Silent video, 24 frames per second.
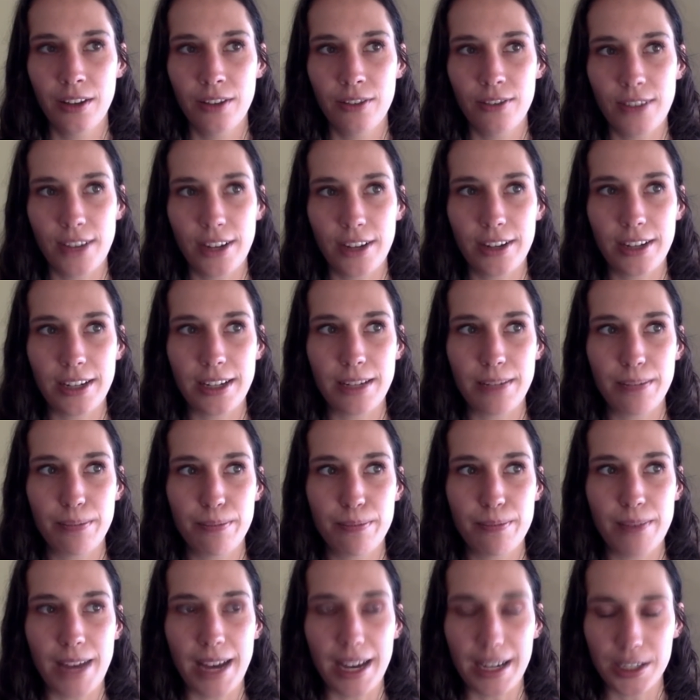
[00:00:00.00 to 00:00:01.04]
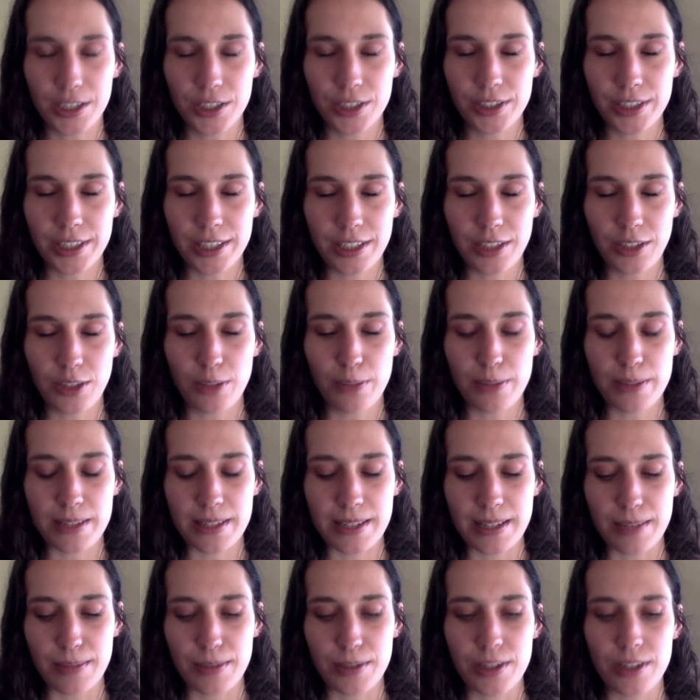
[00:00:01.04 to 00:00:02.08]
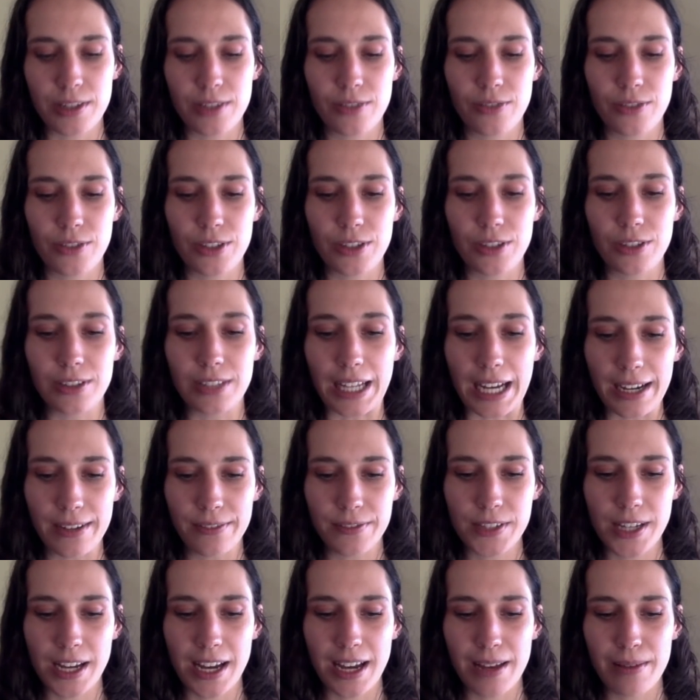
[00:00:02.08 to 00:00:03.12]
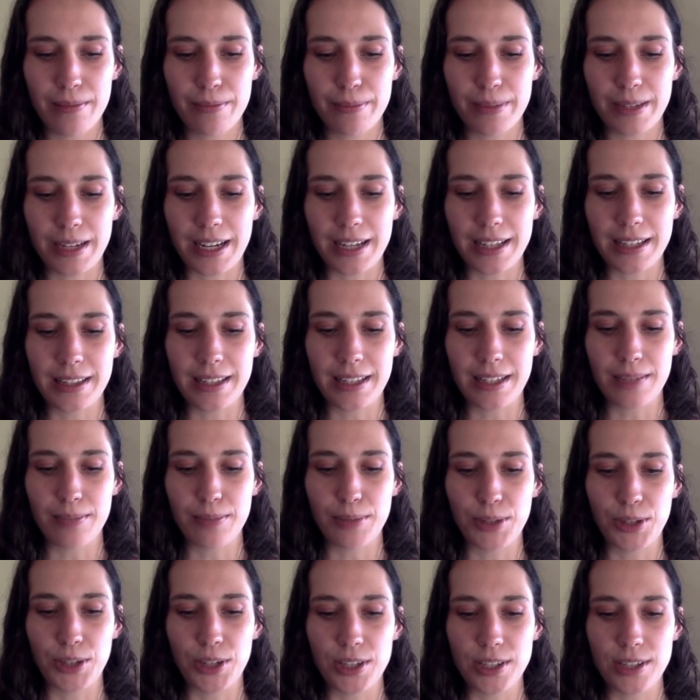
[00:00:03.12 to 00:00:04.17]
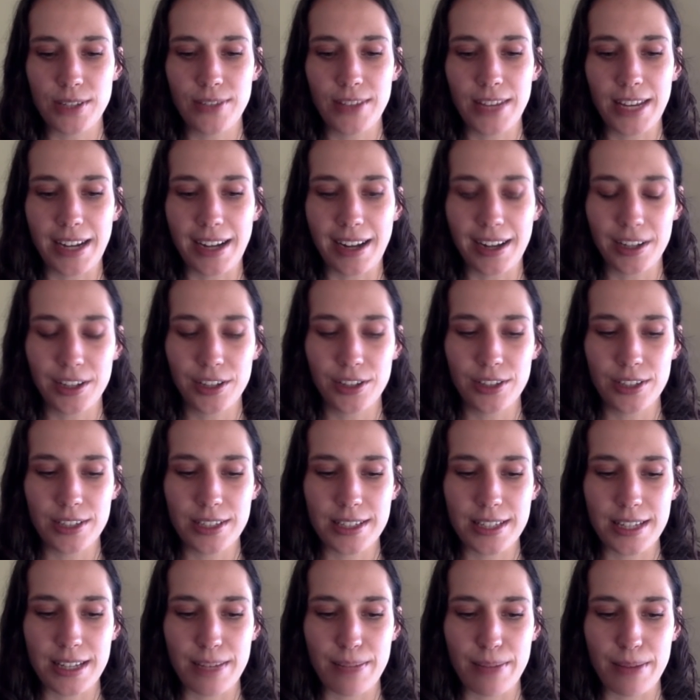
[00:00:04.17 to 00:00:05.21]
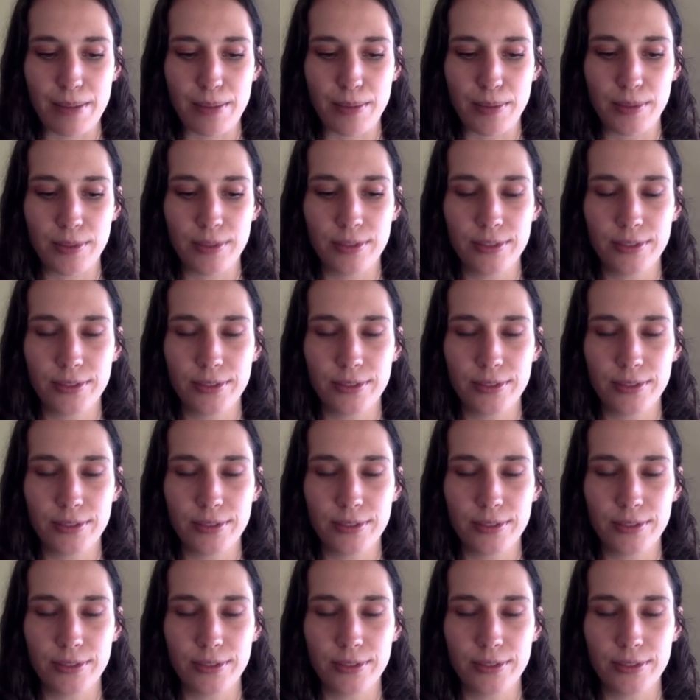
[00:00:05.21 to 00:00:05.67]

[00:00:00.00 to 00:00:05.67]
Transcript: very accurate in your perceptions for your lifetime, but I think because of that accuracy, people